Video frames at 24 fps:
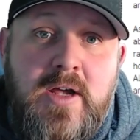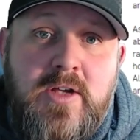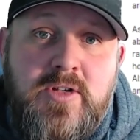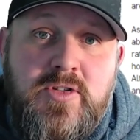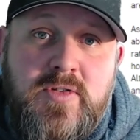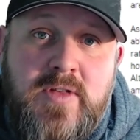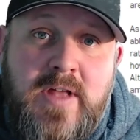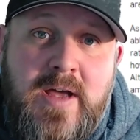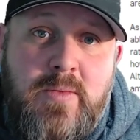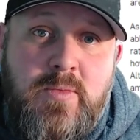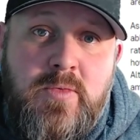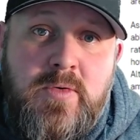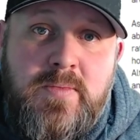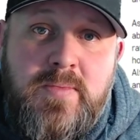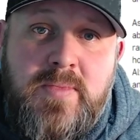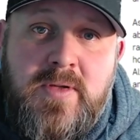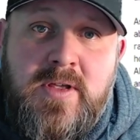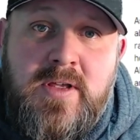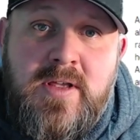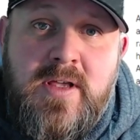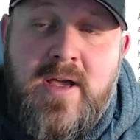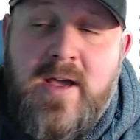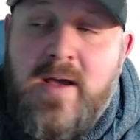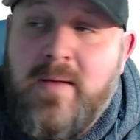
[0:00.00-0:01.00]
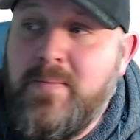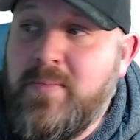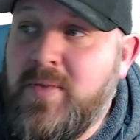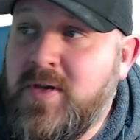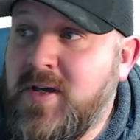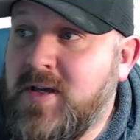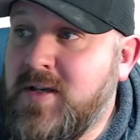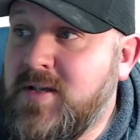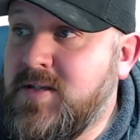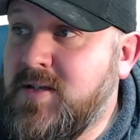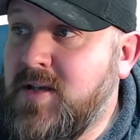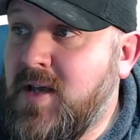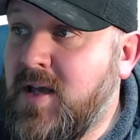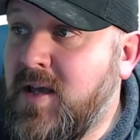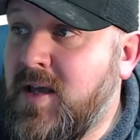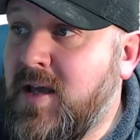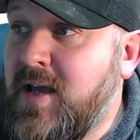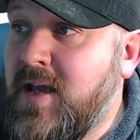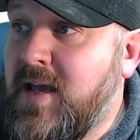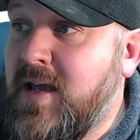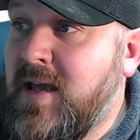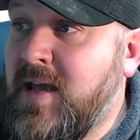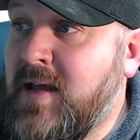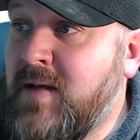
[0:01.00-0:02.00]
So that would be PSA.
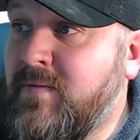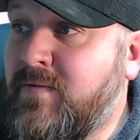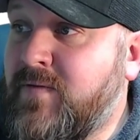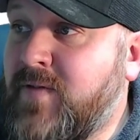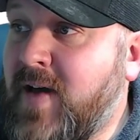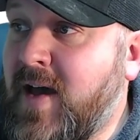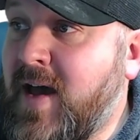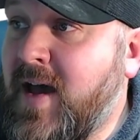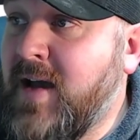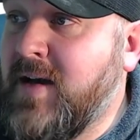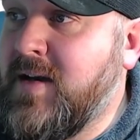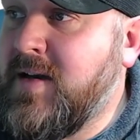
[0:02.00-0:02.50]
"In fact,